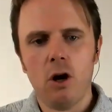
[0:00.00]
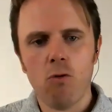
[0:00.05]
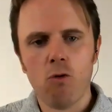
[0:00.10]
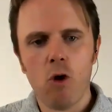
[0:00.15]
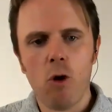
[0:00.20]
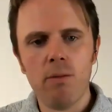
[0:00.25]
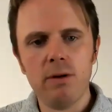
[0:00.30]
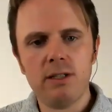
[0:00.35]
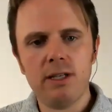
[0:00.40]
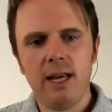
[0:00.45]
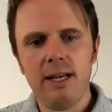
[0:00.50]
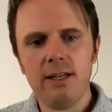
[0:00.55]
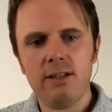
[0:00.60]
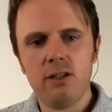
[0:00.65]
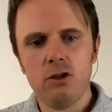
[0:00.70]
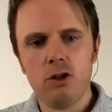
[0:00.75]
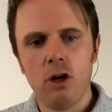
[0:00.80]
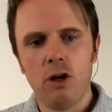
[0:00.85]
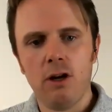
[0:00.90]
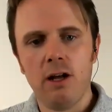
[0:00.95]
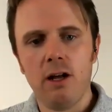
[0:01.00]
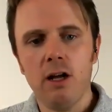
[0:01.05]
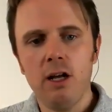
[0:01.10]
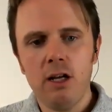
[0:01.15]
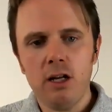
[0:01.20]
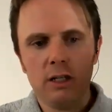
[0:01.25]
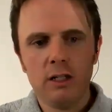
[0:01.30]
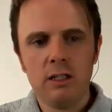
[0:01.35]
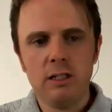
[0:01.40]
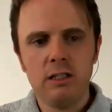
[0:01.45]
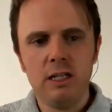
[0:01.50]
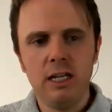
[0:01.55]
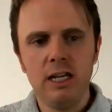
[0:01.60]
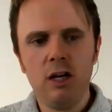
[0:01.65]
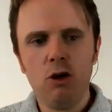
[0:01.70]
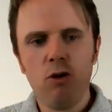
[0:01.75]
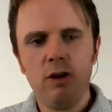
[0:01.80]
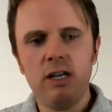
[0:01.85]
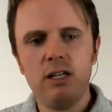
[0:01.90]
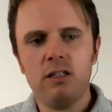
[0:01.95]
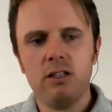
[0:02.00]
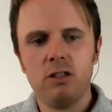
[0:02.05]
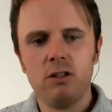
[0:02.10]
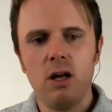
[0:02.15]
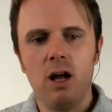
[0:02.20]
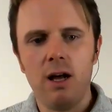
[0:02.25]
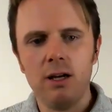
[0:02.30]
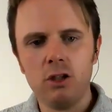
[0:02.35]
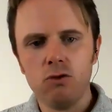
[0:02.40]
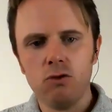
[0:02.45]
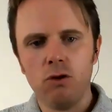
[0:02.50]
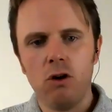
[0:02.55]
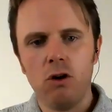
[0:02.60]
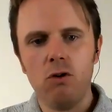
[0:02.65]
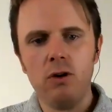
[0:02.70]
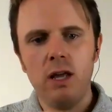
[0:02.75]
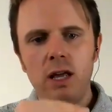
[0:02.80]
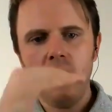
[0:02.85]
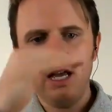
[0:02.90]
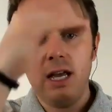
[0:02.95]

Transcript: Aromatase is going to decrease testosterone,